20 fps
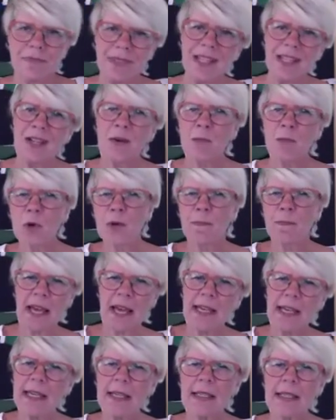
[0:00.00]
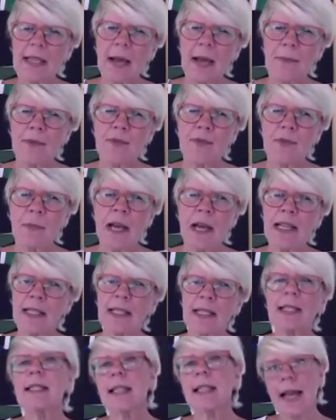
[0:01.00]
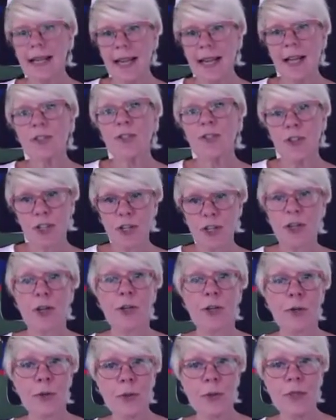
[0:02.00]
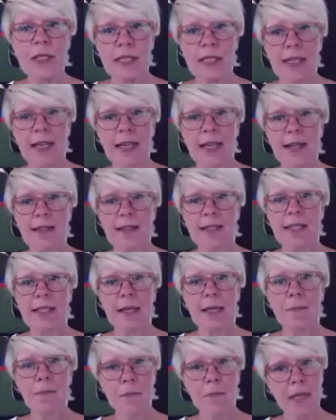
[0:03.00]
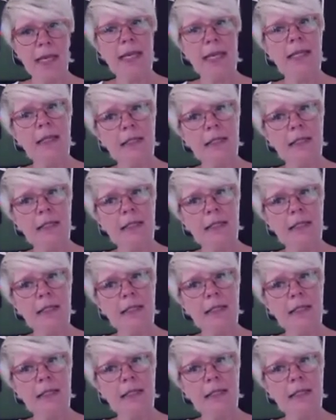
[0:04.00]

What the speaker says: more baking type of spices I actually use in some meat